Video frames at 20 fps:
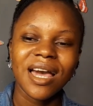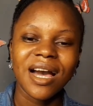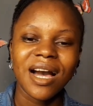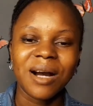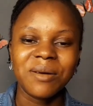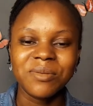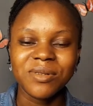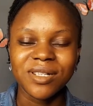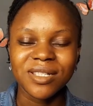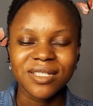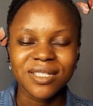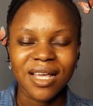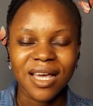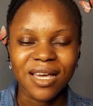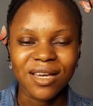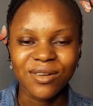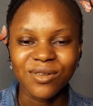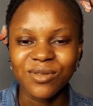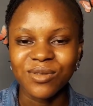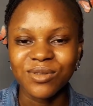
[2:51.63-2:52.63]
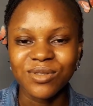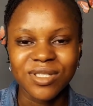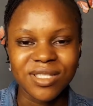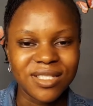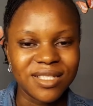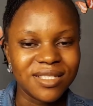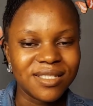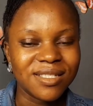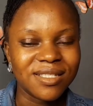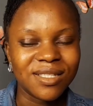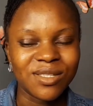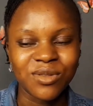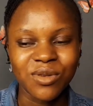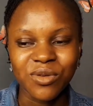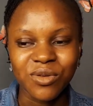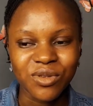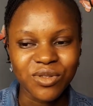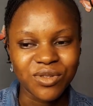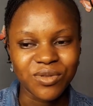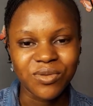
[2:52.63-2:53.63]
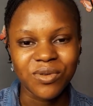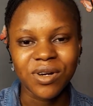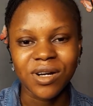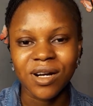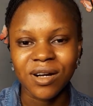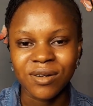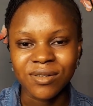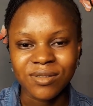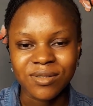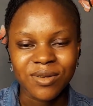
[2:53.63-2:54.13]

I'm always like, oh, see, this is not going to work out